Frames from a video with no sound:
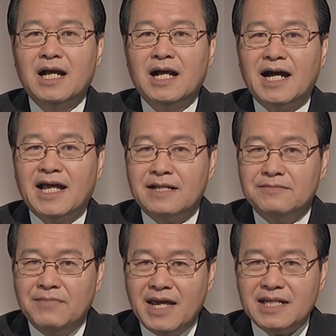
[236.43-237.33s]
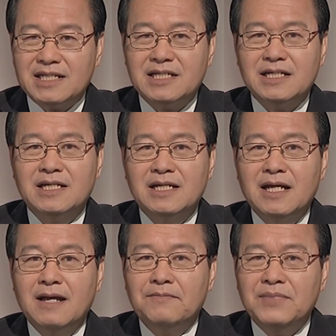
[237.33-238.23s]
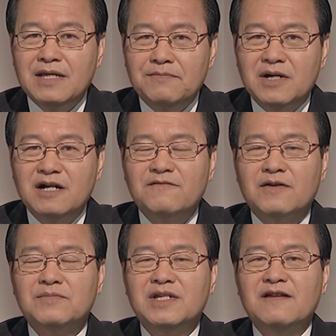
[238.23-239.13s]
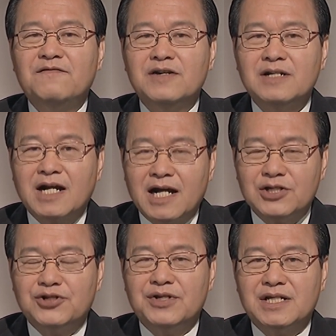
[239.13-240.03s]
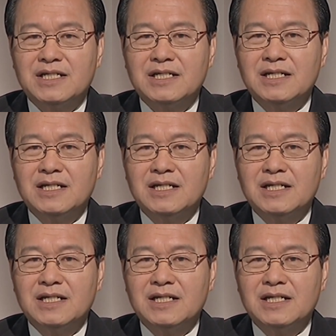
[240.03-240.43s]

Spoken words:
I had met people from different countries